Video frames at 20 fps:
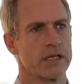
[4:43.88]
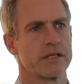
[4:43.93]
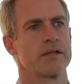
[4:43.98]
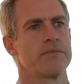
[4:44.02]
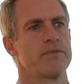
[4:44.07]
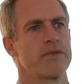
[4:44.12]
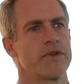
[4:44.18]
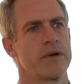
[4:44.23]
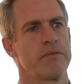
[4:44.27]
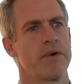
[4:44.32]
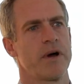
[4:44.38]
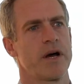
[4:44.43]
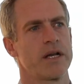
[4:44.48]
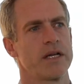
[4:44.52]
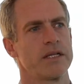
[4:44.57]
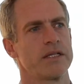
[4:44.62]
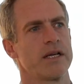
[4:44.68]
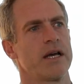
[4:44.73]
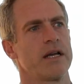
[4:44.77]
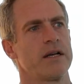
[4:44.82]
some third-party
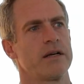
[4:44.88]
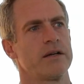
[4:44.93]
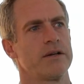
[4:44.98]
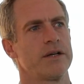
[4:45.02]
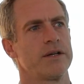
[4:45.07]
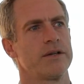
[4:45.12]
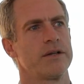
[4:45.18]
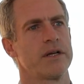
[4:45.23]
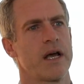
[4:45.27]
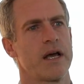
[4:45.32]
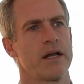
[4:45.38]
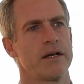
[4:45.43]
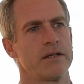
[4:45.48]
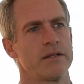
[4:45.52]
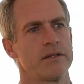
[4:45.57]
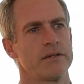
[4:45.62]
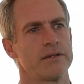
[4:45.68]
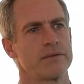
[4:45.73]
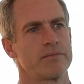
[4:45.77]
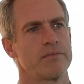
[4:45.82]
data
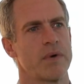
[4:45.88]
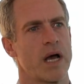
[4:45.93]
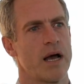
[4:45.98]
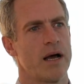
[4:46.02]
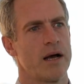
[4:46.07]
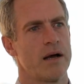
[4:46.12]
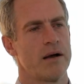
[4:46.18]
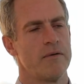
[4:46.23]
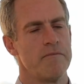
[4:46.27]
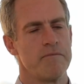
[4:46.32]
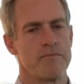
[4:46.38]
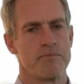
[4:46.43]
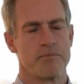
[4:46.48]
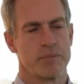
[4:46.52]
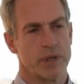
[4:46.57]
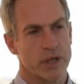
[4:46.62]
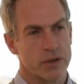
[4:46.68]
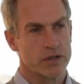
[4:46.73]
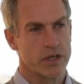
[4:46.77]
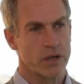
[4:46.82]
and
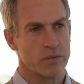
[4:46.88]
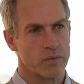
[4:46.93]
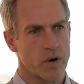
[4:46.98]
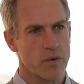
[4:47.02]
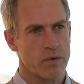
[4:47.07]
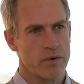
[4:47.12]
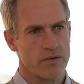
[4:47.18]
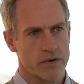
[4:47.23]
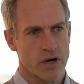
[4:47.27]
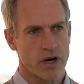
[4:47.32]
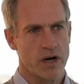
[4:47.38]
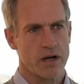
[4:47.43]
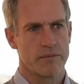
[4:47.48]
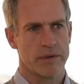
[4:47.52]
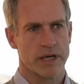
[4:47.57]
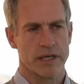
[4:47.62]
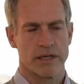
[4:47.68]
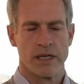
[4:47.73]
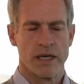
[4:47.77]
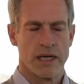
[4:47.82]
build on what we've got,
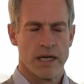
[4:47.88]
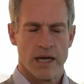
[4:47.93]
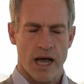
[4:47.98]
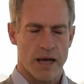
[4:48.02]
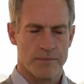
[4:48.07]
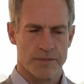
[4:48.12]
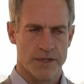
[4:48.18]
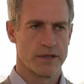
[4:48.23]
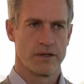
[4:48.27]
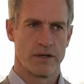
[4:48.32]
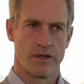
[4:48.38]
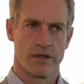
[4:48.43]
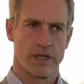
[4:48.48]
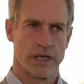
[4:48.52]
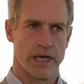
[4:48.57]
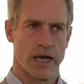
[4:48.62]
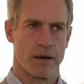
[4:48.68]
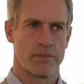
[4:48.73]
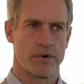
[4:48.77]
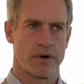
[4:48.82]
but
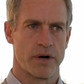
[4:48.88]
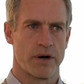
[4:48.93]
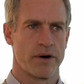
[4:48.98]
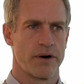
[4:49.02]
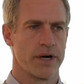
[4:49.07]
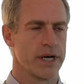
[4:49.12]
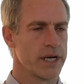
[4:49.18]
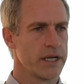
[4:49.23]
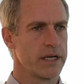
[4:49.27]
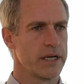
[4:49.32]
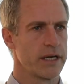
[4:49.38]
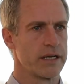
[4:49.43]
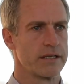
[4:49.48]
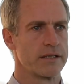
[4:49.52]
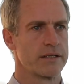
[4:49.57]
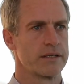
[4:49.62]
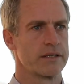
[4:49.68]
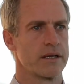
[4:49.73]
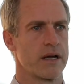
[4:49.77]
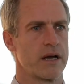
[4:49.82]
absolutely our priority
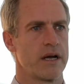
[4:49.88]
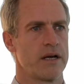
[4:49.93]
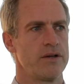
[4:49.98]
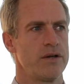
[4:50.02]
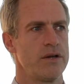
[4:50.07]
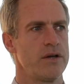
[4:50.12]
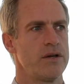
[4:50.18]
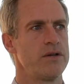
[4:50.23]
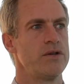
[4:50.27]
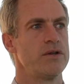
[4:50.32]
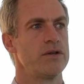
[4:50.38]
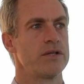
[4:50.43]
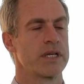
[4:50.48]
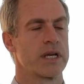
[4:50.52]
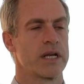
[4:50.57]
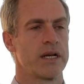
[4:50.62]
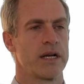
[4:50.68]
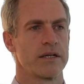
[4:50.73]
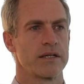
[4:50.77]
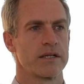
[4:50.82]
is using
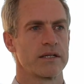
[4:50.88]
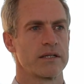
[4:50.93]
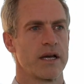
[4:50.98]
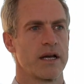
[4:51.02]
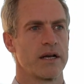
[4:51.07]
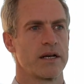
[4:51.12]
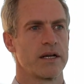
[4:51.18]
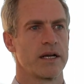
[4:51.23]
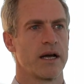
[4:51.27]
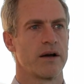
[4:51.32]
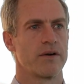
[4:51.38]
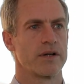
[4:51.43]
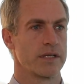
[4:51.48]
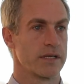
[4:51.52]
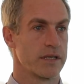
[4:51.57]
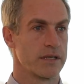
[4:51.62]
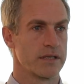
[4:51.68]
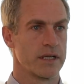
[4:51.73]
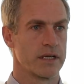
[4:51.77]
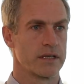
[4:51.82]
and understanding our
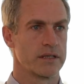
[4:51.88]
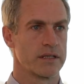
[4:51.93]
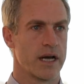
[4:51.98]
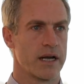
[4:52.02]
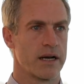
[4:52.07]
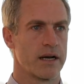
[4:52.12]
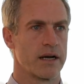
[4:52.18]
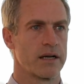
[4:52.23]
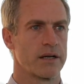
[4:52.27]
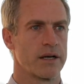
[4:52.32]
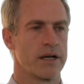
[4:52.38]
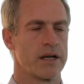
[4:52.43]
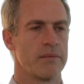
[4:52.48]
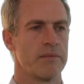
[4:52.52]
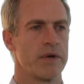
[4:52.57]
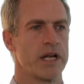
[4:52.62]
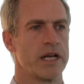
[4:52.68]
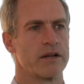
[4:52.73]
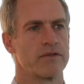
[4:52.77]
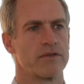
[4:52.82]
existing data in a
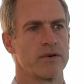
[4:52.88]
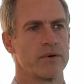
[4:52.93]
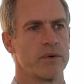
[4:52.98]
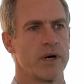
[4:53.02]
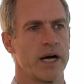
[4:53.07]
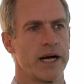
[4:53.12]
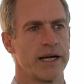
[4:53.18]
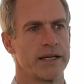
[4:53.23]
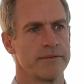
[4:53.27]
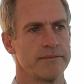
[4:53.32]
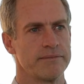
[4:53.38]
meaningful way.